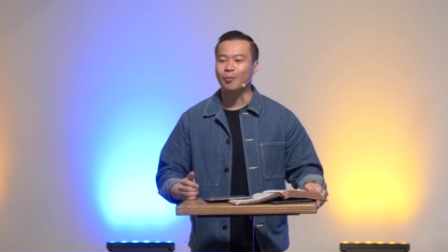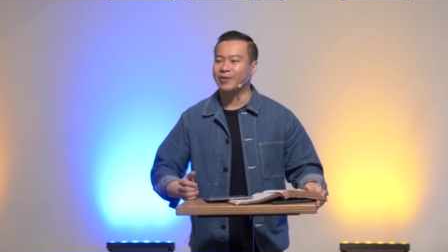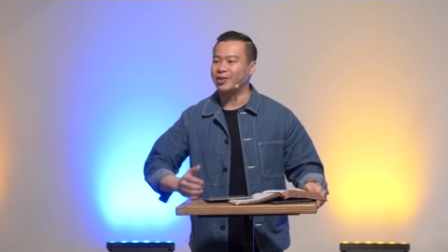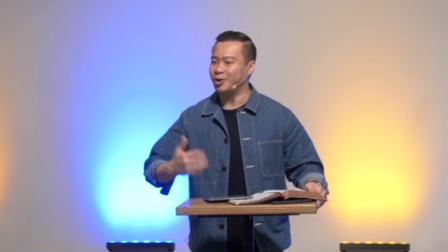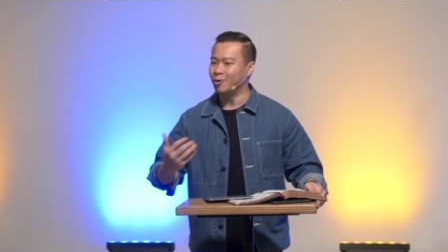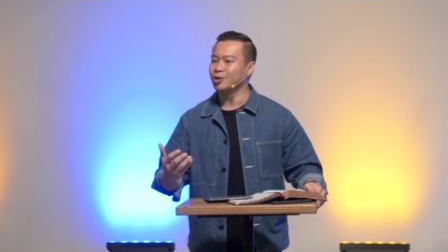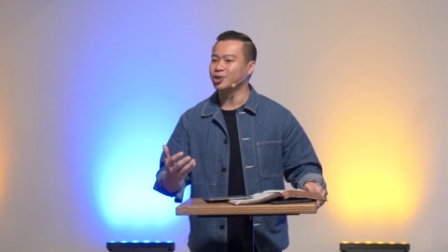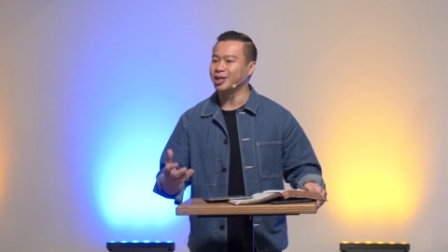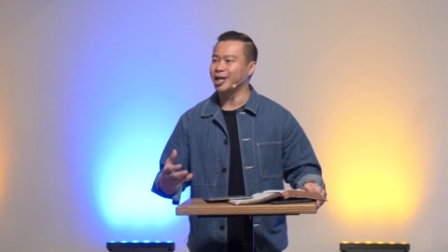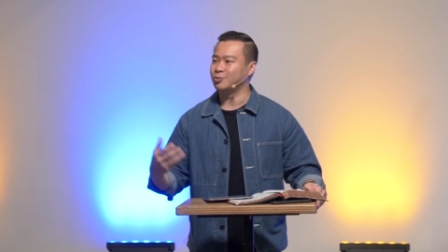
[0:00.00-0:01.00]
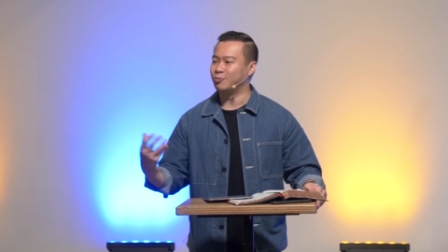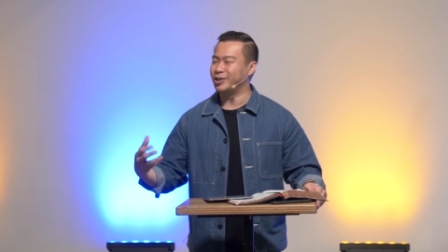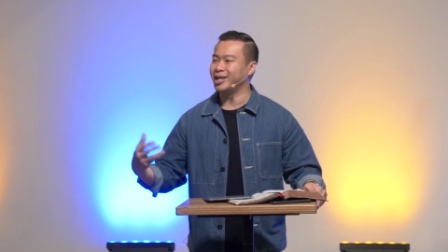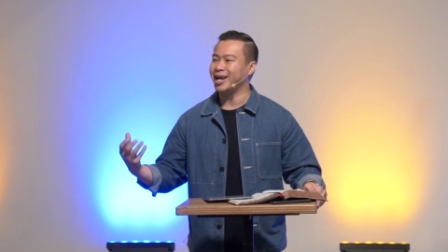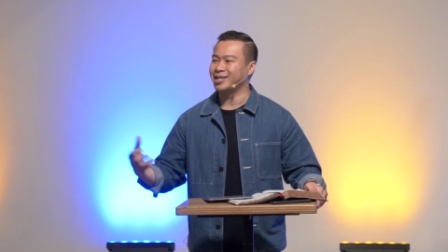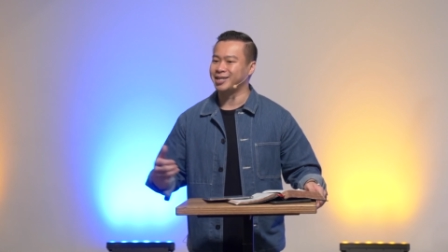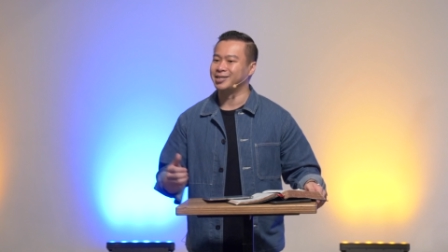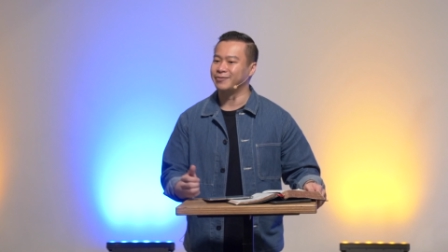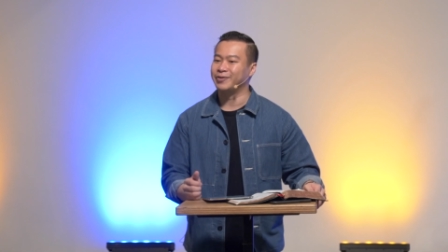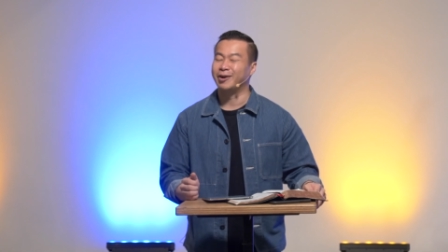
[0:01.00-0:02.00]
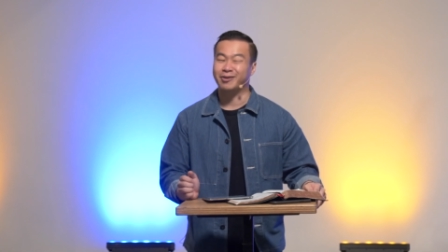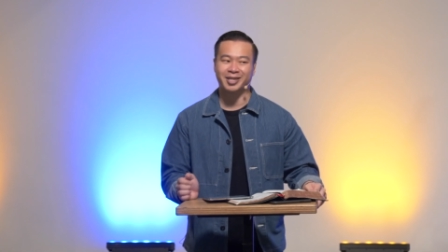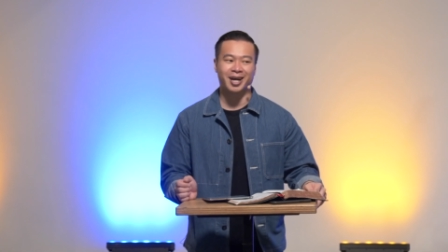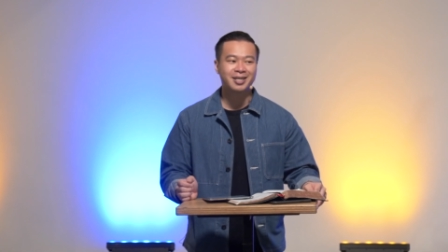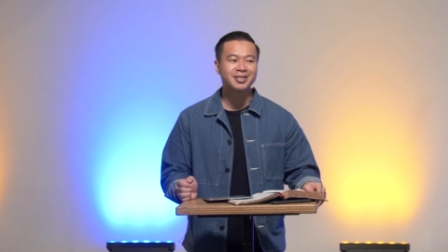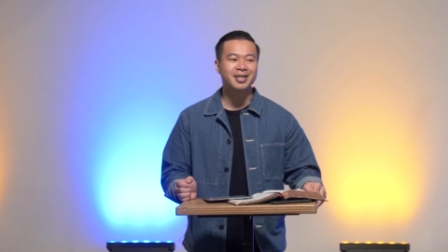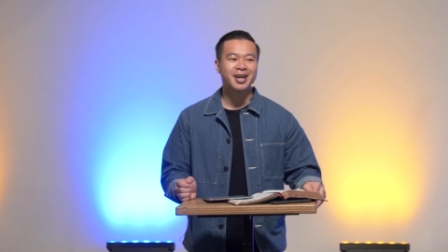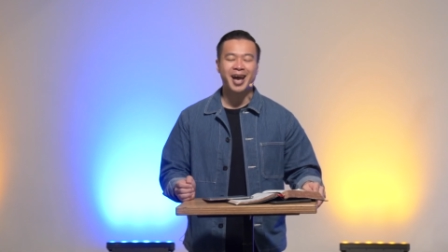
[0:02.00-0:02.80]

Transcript: with a theologian that has written extensively on tongues.